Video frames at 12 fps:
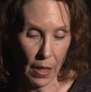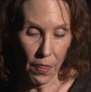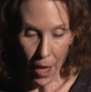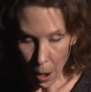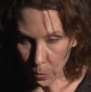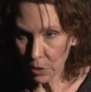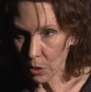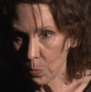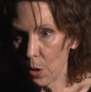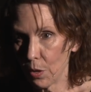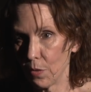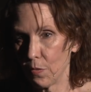that was the
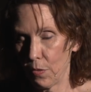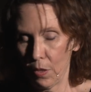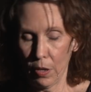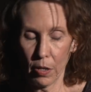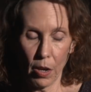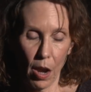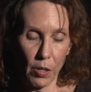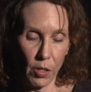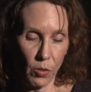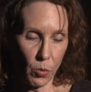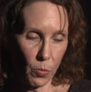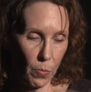motive that God
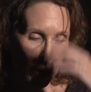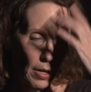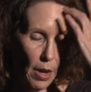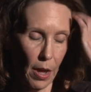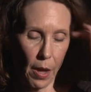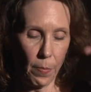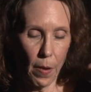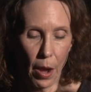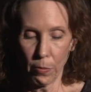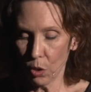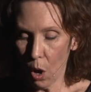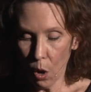used with me. And I
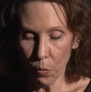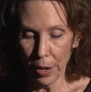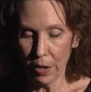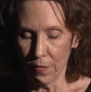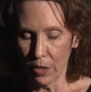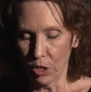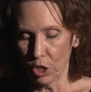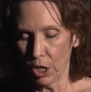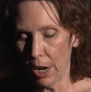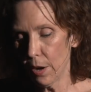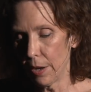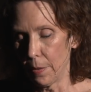was already a
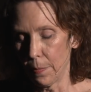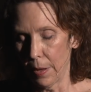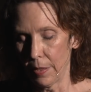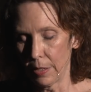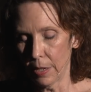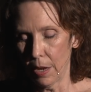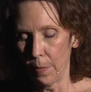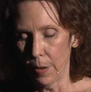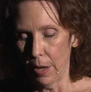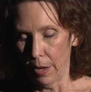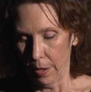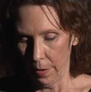vegetarian by the time
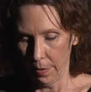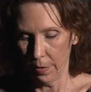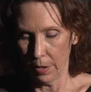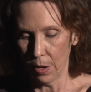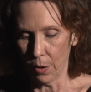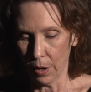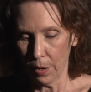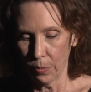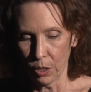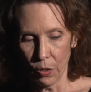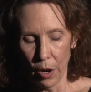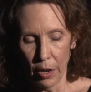I had, come
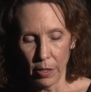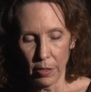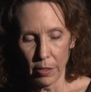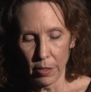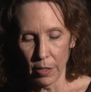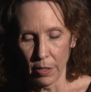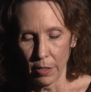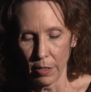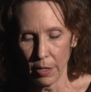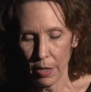to Christ. And